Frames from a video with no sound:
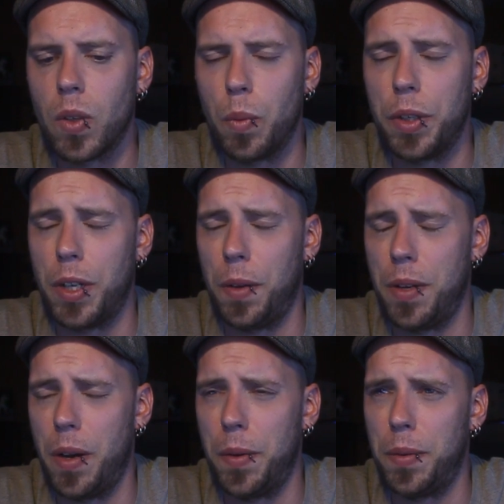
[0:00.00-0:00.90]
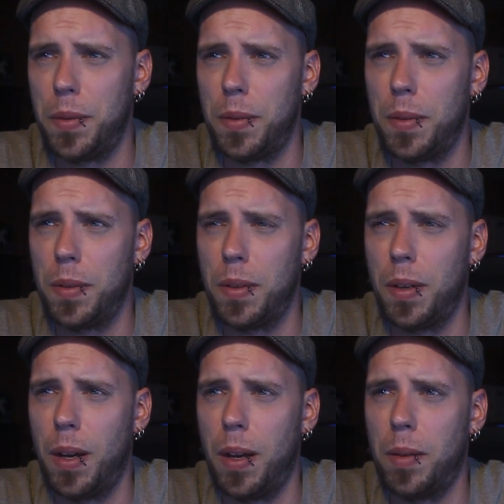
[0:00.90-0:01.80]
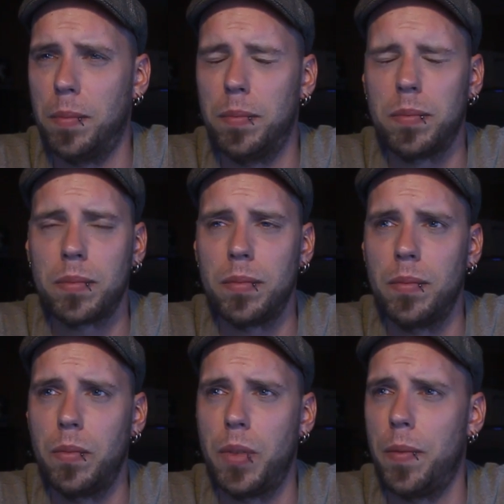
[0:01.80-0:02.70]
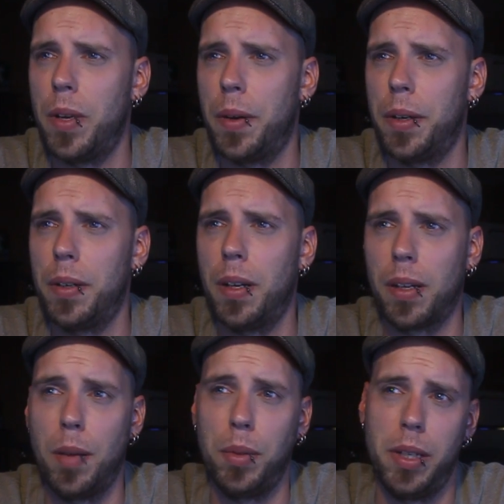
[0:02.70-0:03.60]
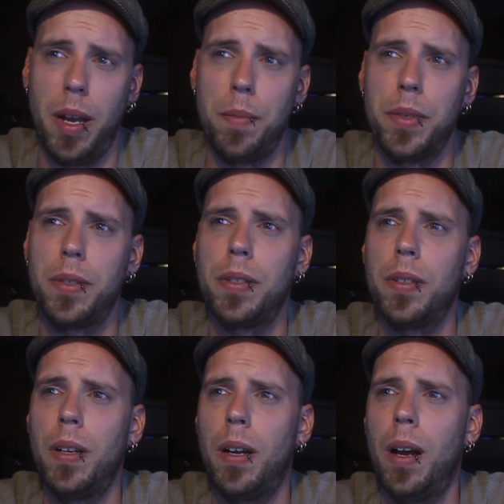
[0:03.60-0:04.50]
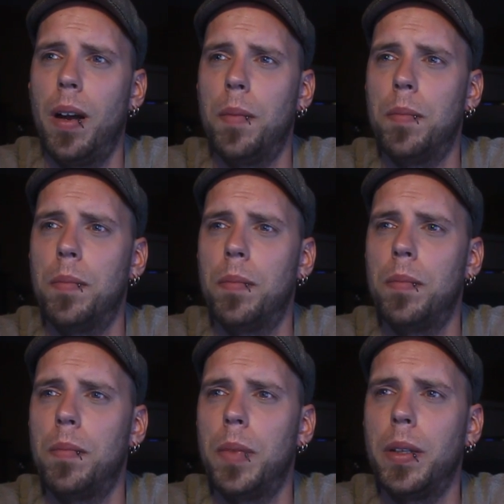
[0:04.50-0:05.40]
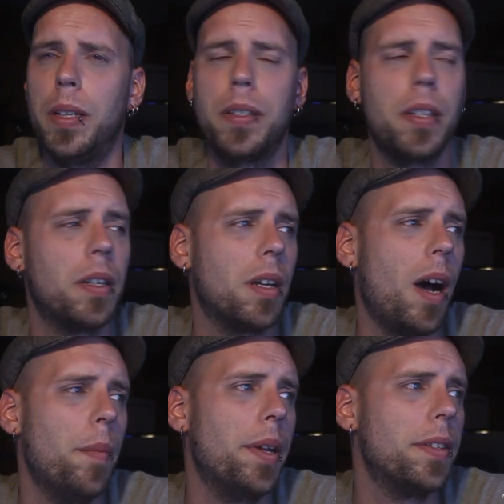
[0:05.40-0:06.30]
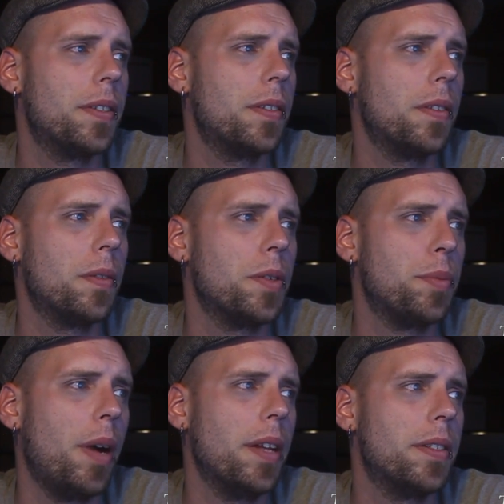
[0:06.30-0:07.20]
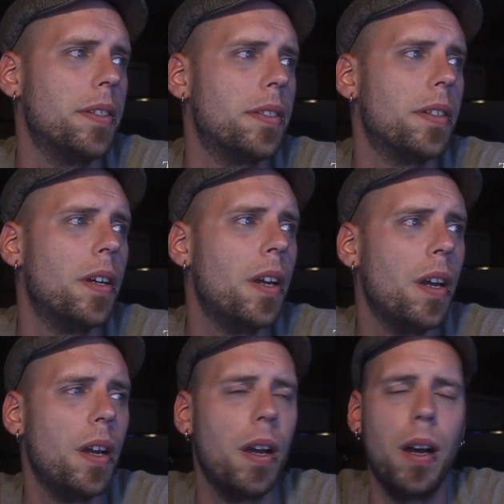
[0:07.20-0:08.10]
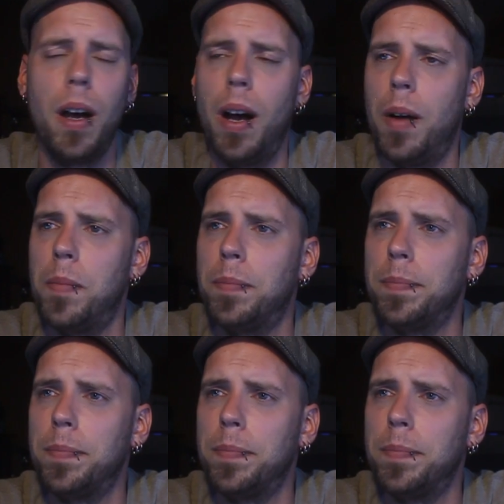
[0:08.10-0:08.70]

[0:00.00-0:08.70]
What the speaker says: which I'll note, which I've noted a couple times, at least in comments or responses. I